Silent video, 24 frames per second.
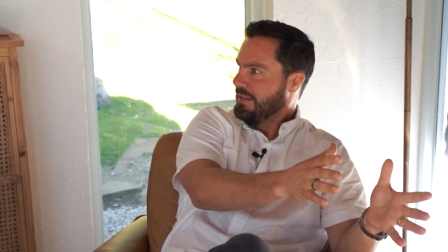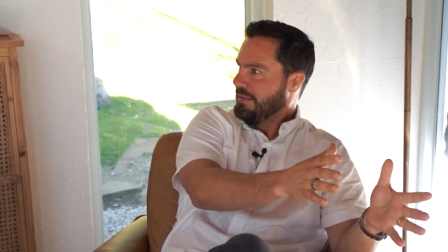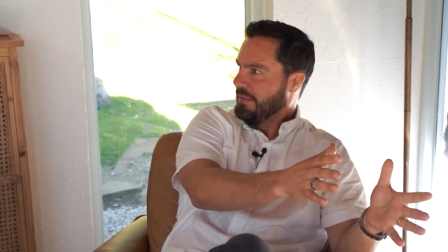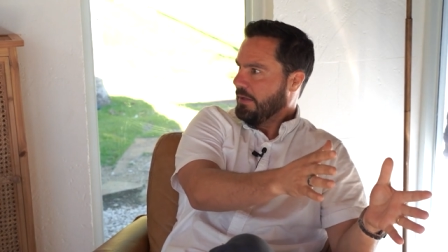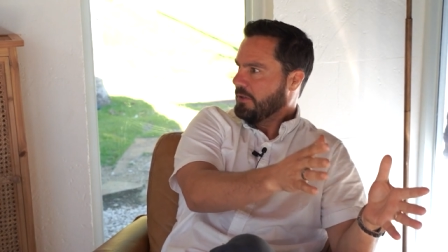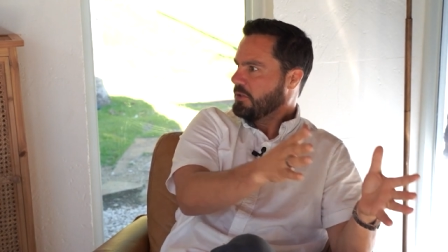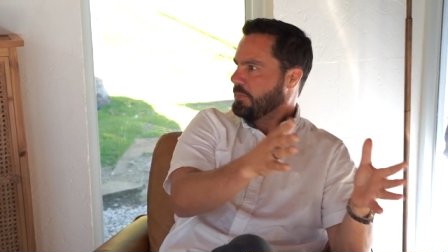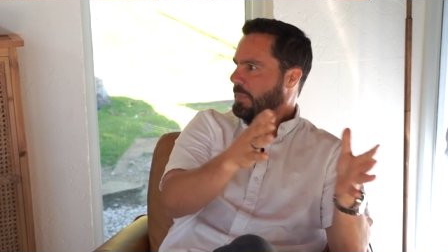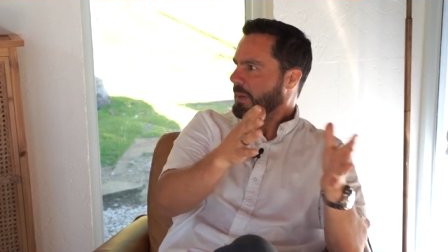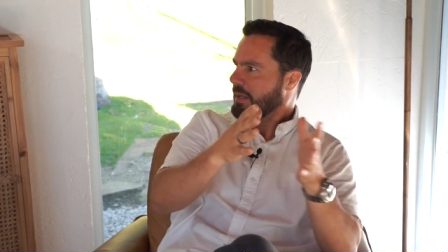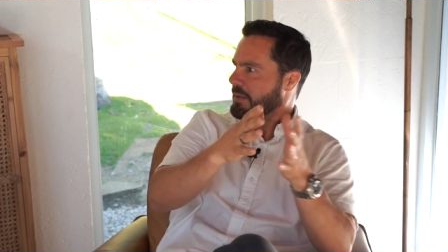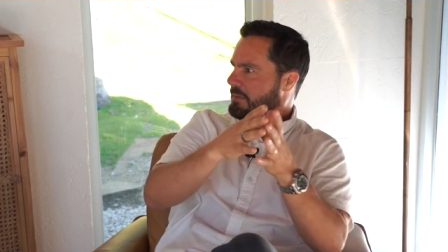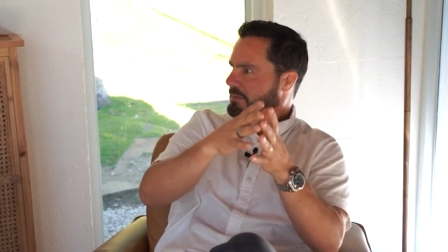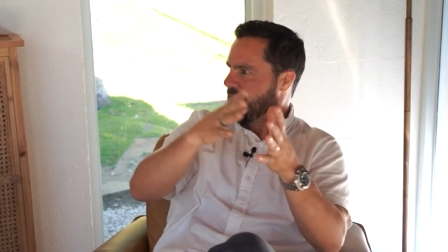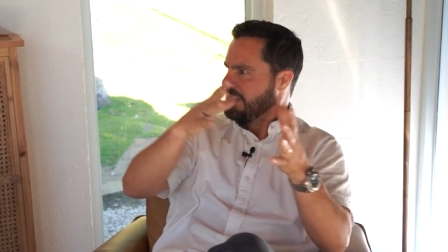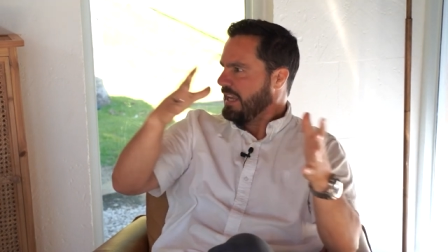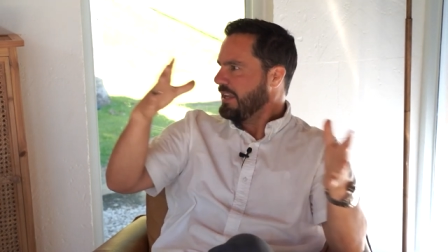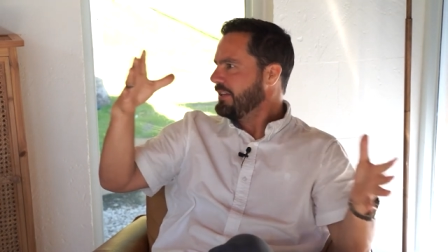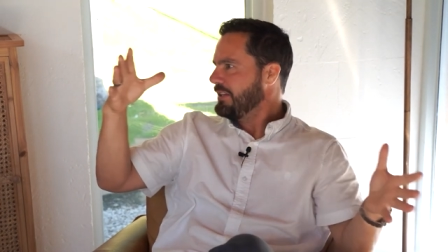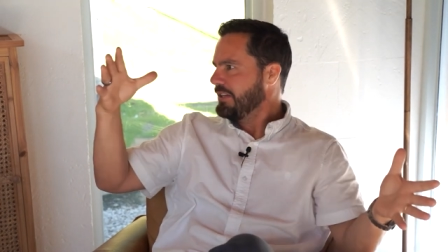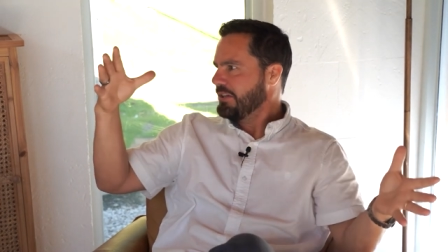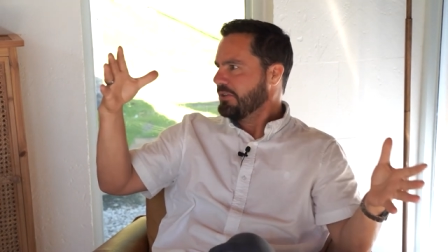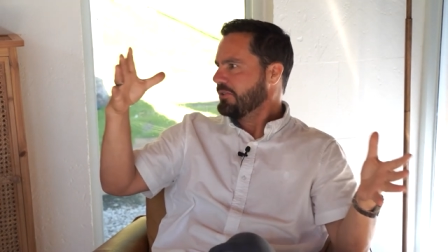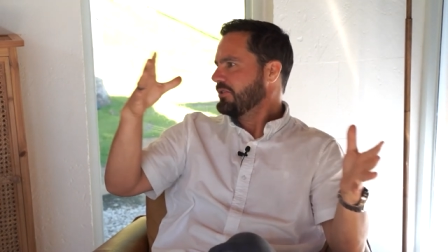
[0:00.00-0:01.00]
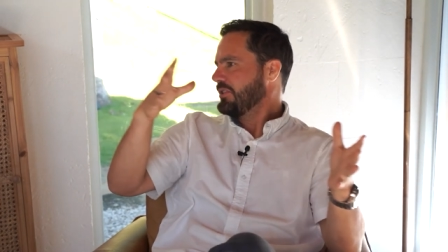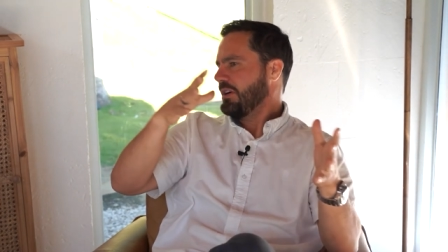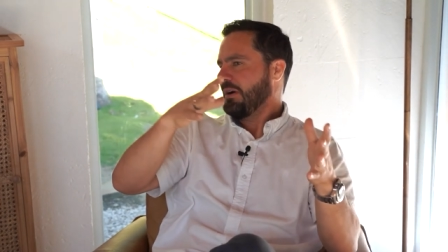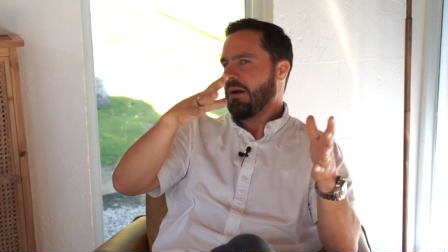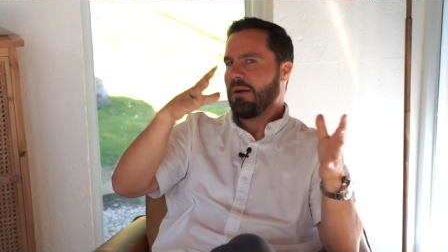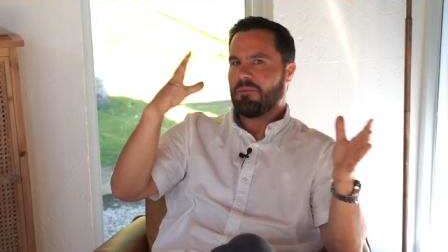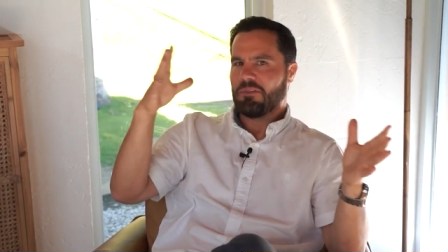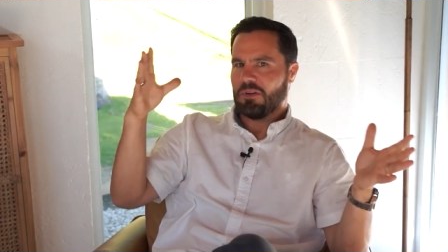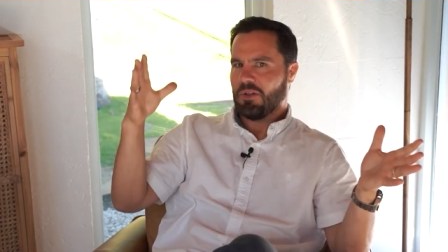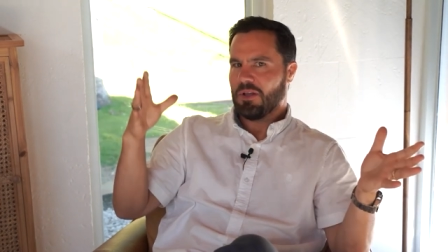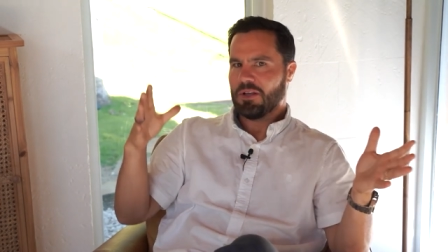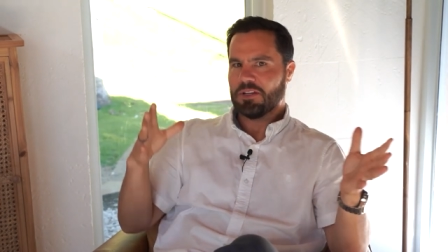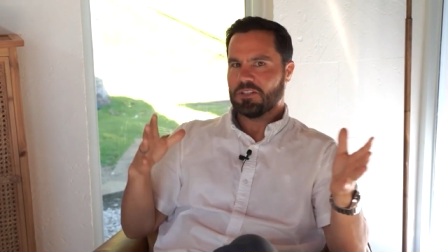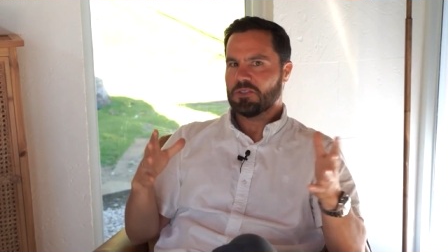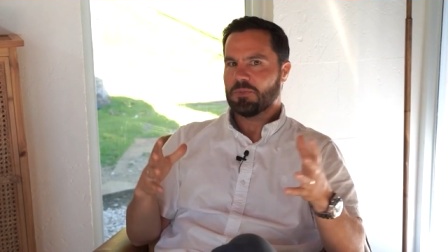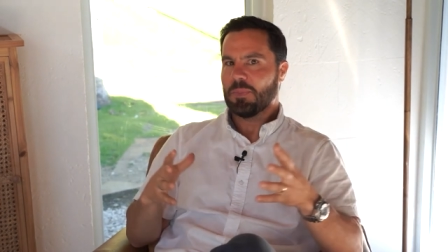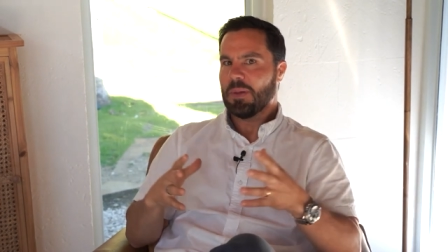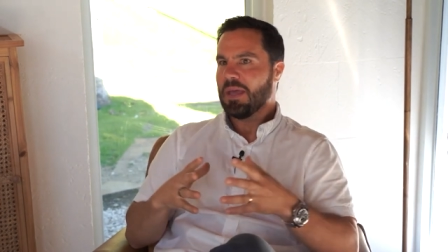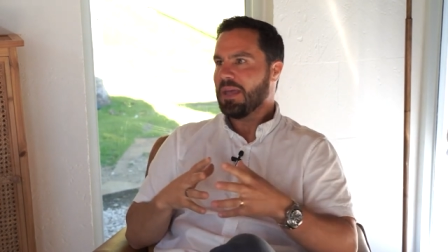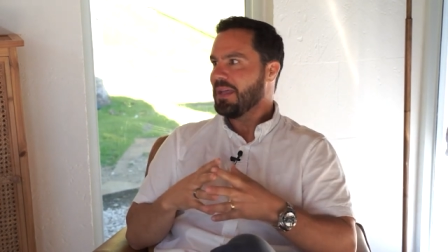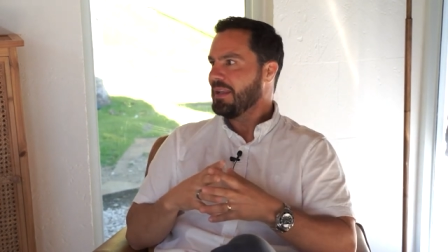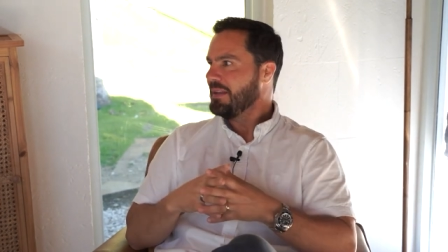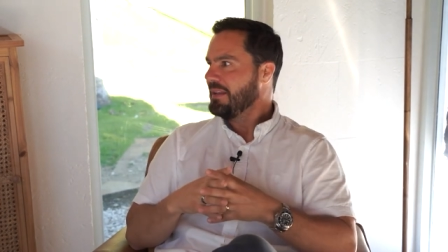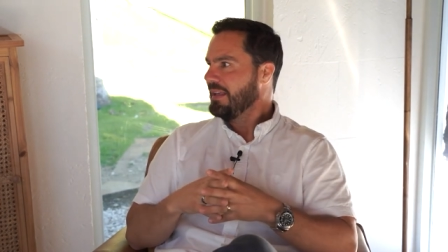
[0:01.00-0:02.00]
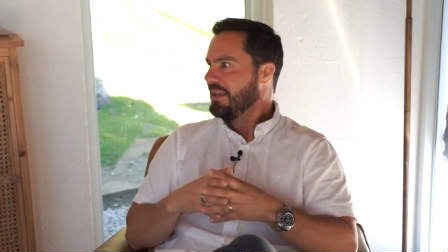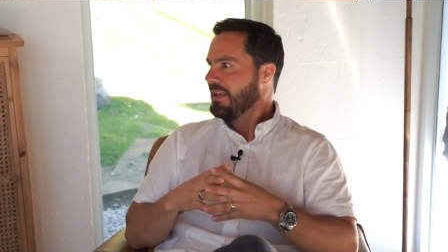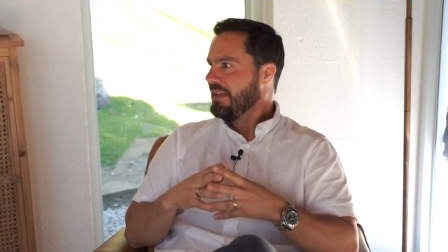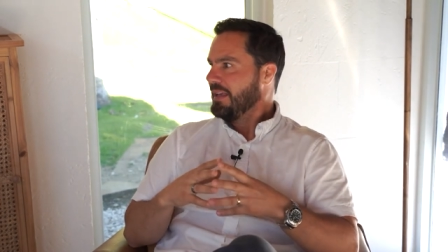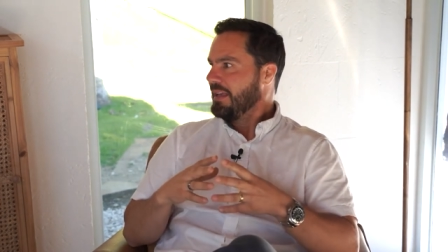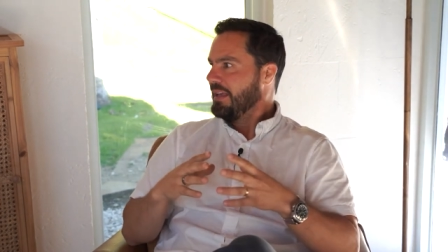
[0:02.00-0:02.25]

Now it's been ten years or however long it's been.